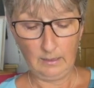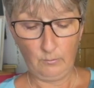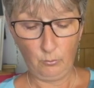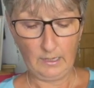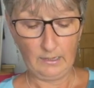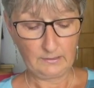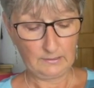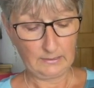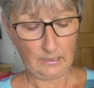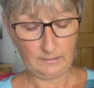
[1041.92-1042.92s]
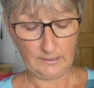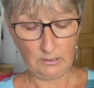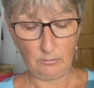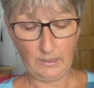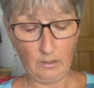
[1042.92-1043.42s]
What else can I tell
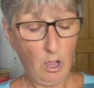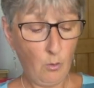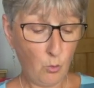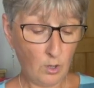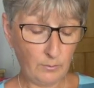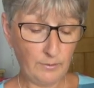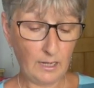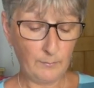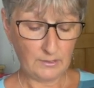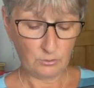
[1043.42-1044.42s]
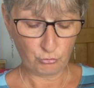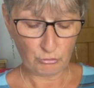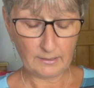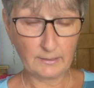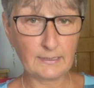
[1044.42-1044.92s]
you about? Working with the elemental
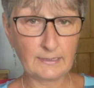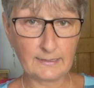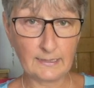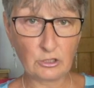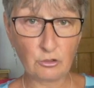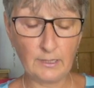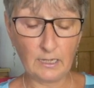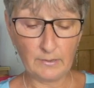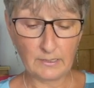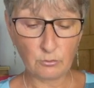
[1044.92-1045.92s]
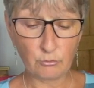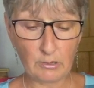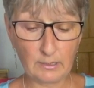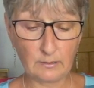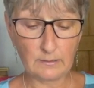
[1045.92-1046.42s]
dragons. There's a section on the elemental
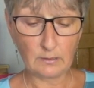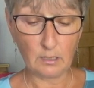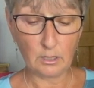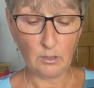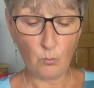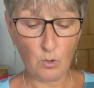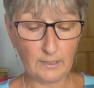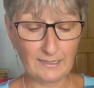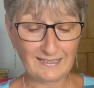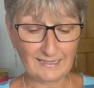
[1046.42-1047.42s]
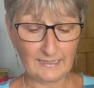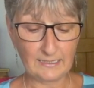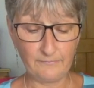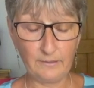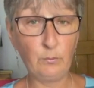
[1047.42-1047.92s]
dragons. I don't work
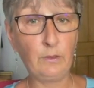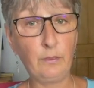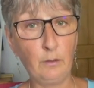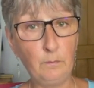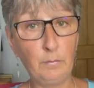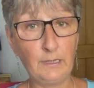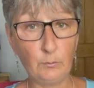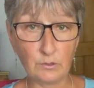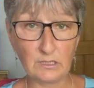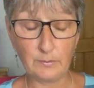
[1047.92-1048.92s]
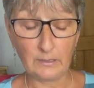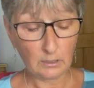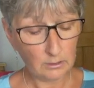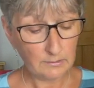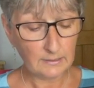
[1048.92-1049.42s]
extensively with them, but they wanted to be
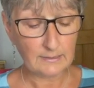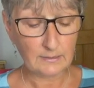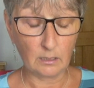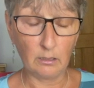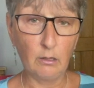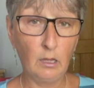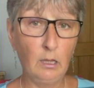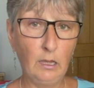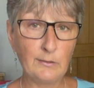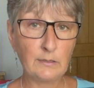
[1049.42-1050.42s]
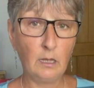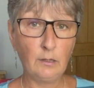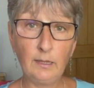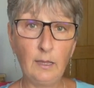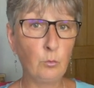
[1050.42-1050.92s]
included. So it was
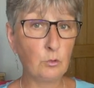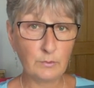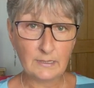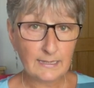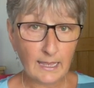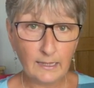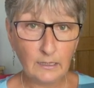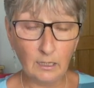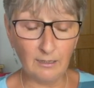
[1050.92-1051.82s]
like, okay, what do you want me to say?